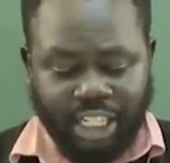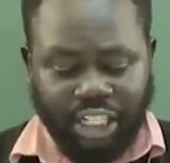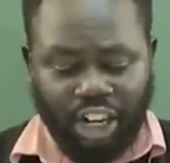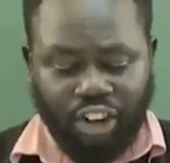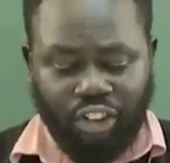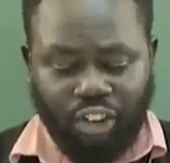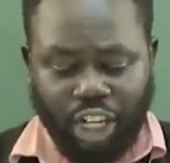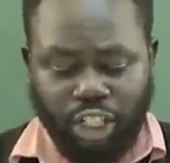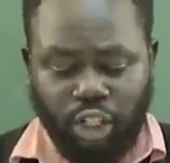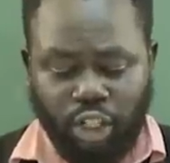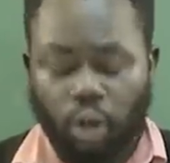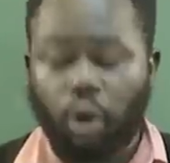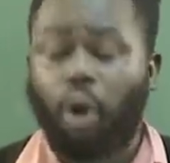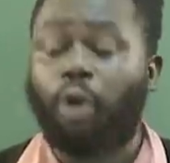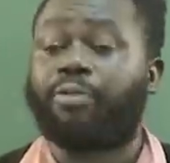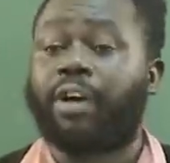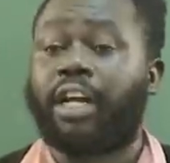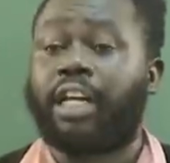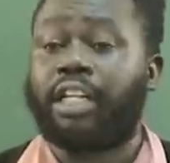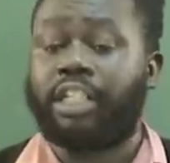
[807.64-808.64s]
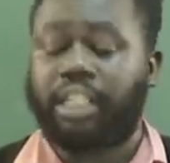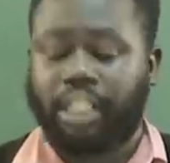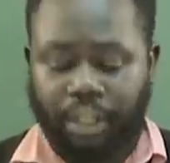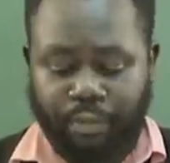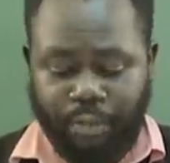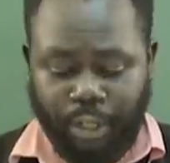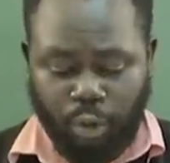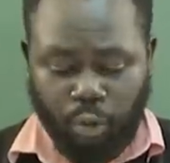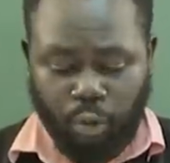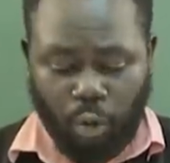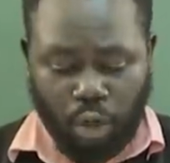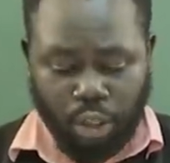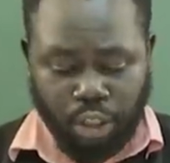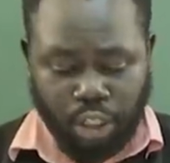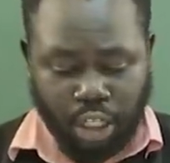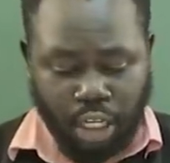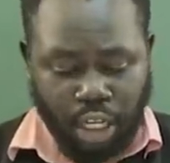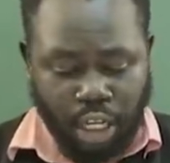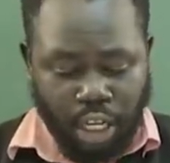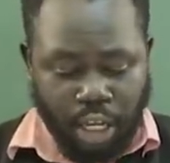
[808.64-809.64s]
integration of an
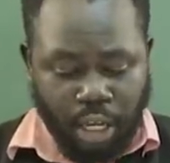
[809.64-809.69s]
individual's